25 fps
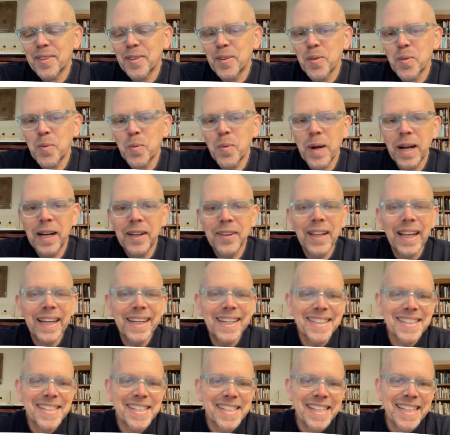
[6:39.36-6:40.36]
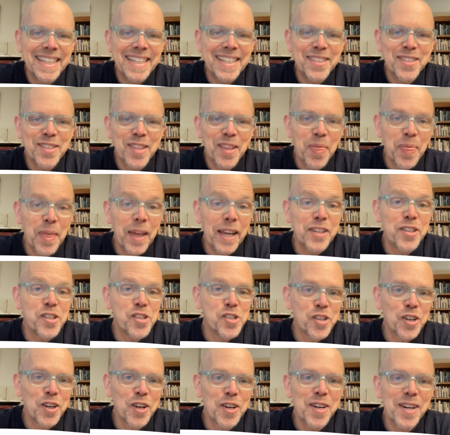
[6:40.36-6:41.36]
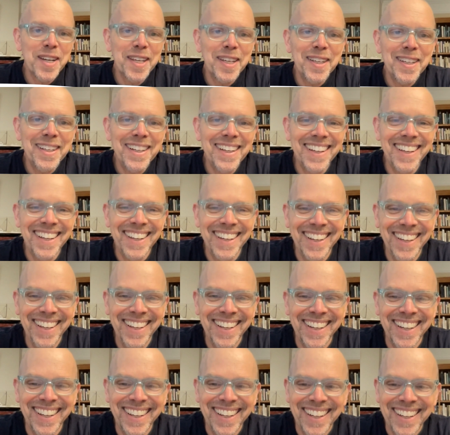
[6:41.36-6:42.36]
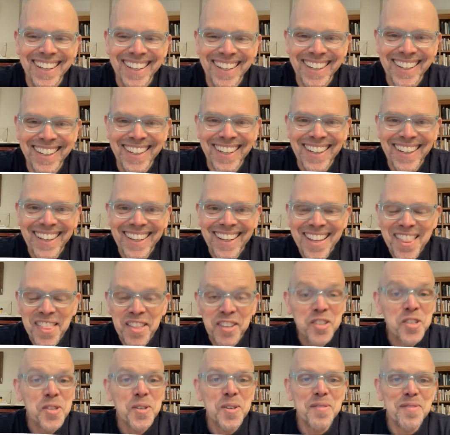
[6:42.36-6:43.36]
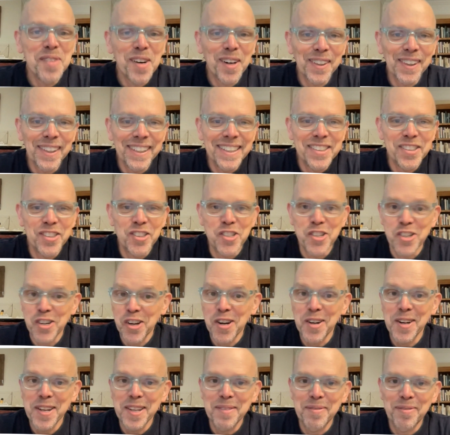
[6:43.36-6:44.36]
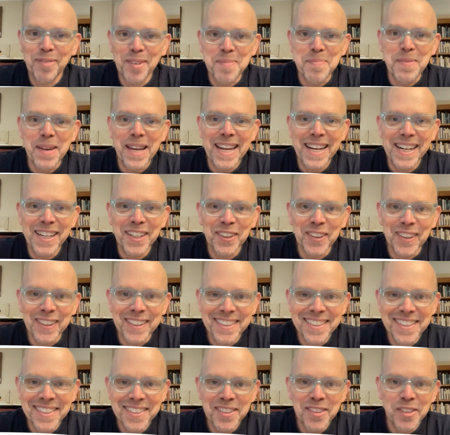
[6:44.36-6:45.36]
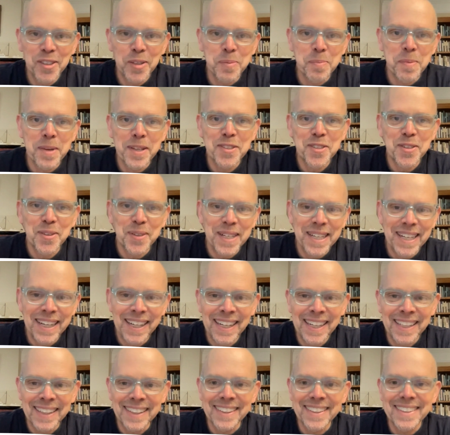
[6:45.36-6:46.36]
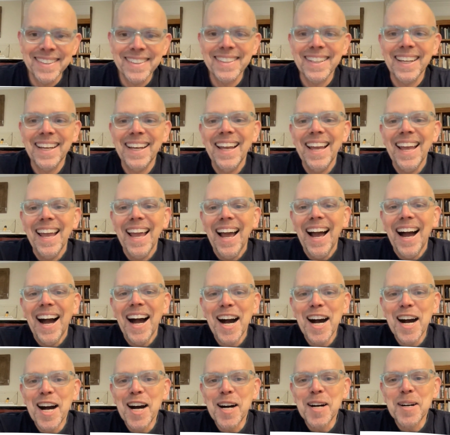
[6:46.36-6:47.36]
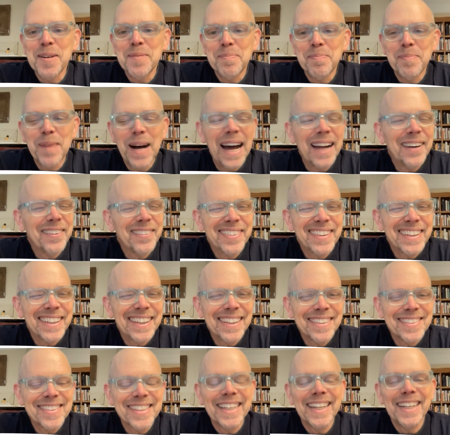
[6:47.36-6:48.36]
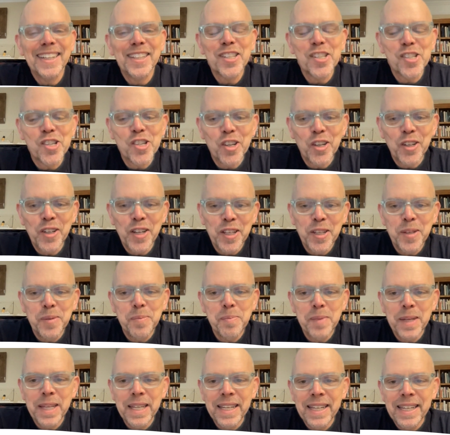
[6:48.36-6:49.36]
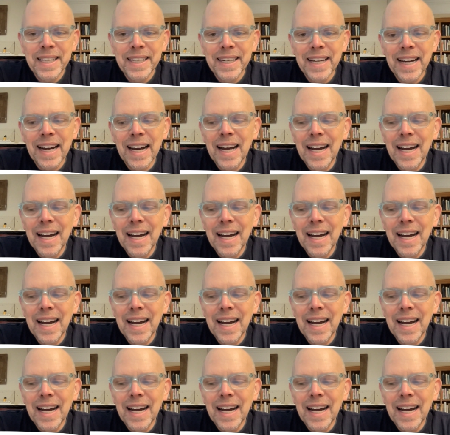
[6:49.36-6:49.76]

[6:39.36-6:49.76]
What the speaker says: Well, I can tease that they journey, the two of our leads journey from England to Mystery Island. But I don't think that's the kind of journey you mean.